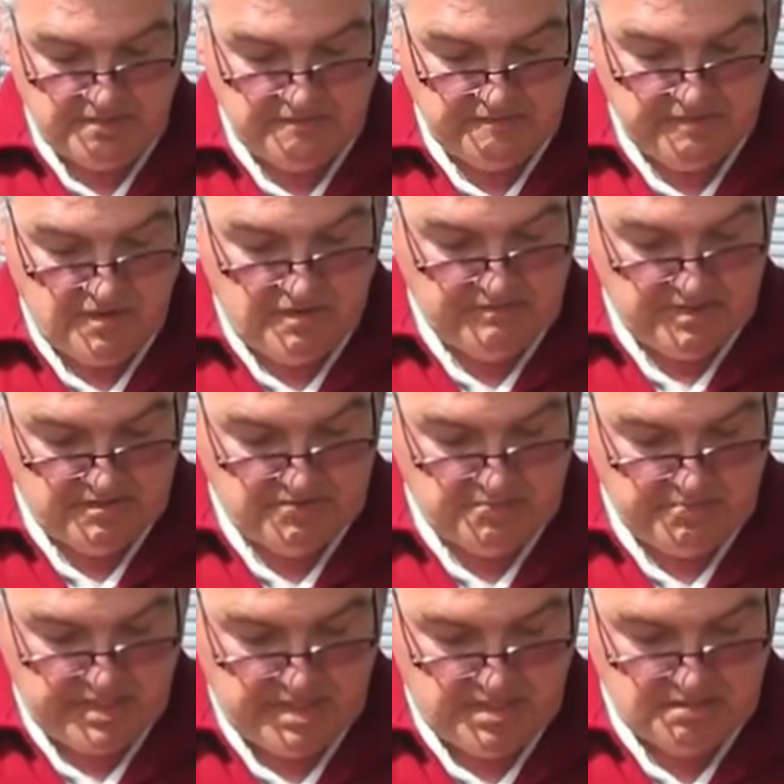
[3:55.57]

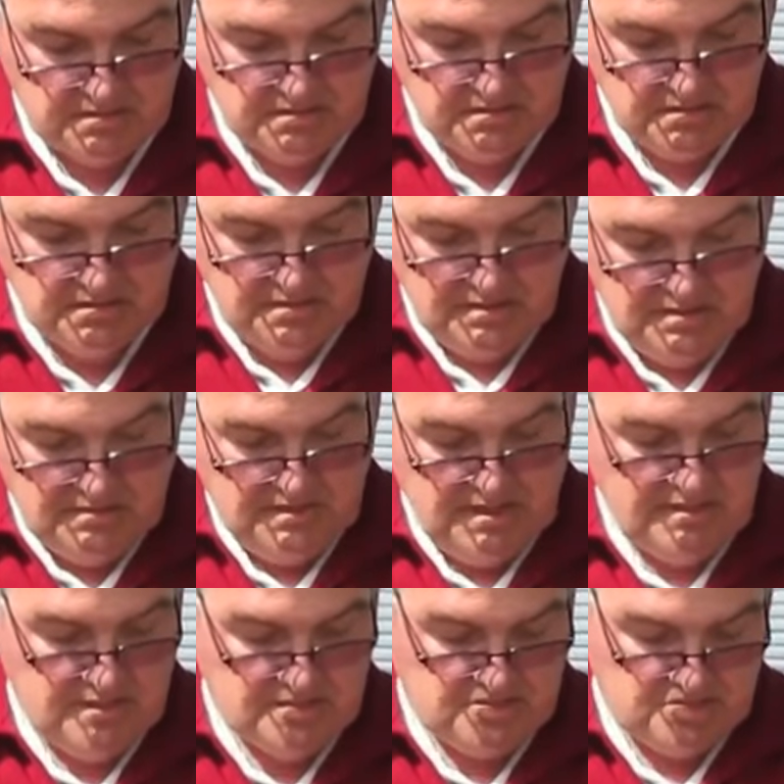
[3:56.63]
£500. Then
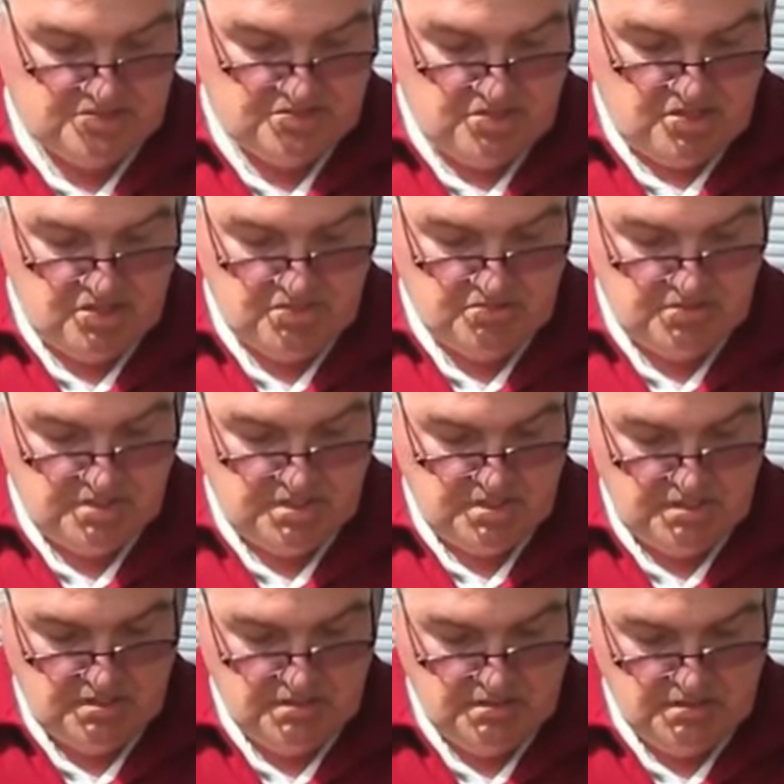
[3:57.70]
there's a security.
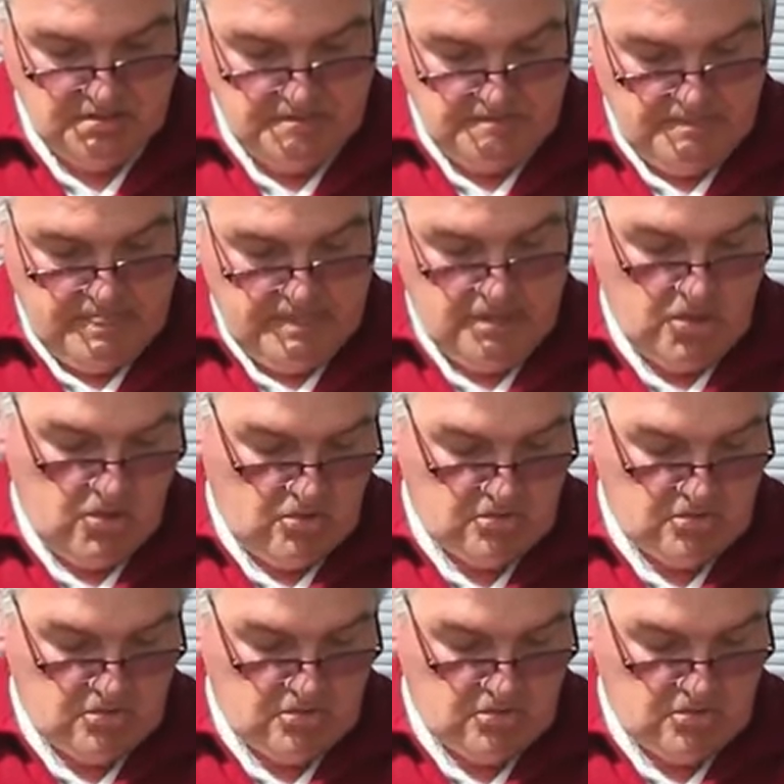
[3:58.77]
Lock,